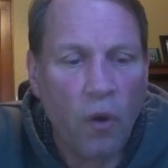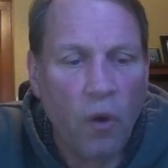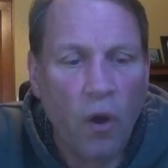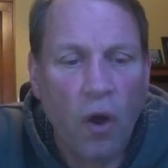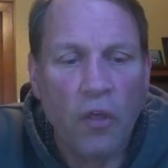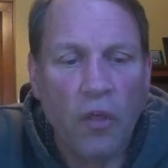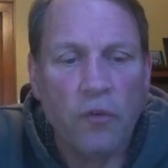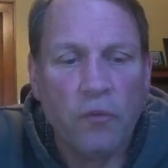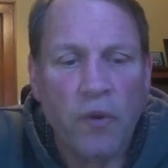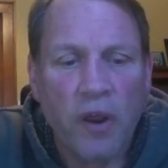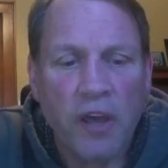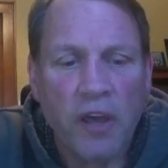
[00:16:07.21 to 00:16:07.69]

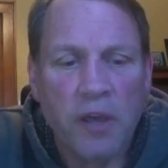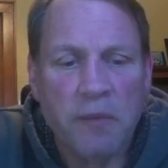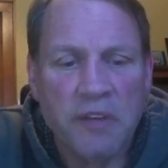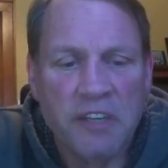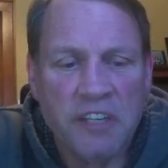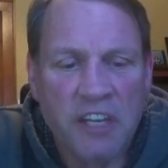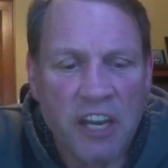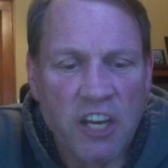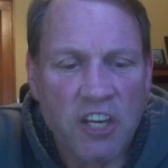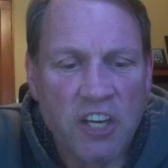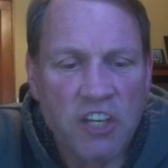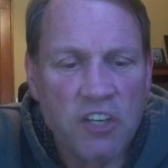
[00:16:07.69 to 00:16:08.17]
all the
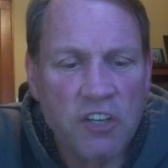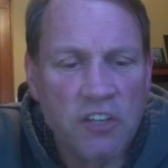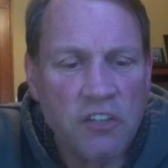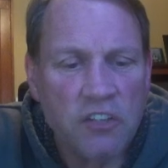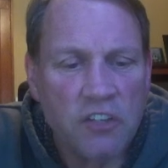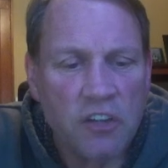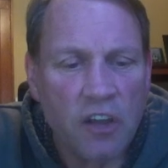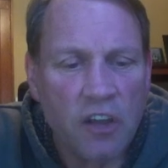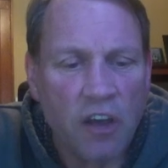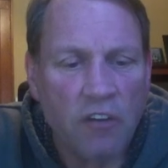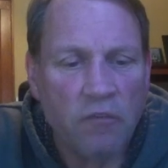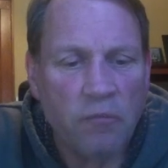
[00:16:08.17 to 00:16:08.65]

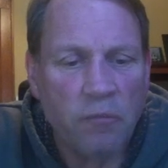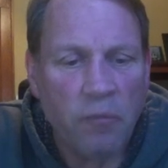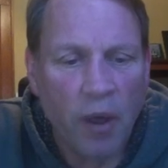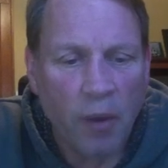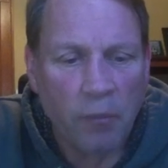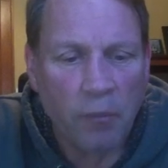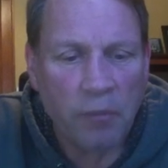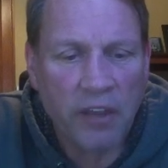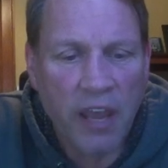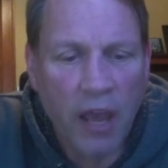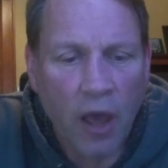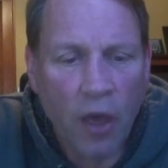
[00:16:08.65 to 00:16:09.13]
recommendations of
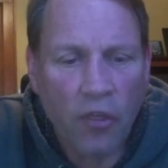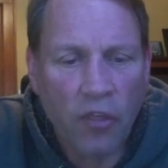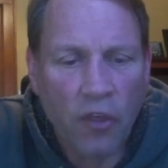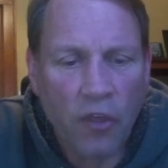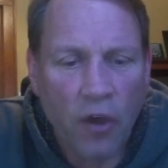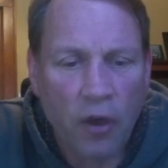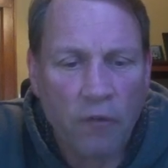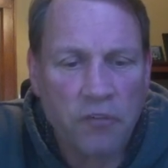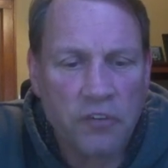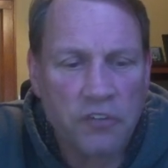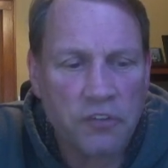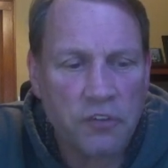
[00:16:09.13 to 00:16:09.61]
public health
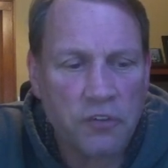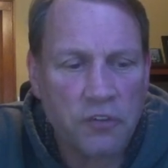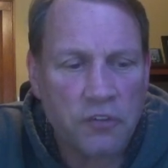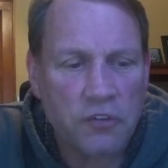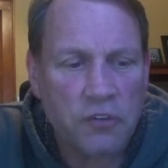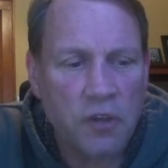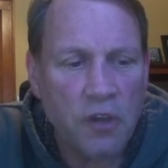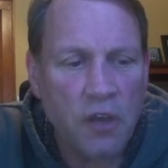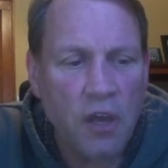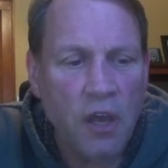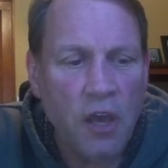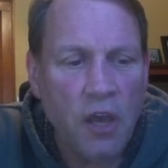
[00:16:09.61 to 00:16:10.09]
officers,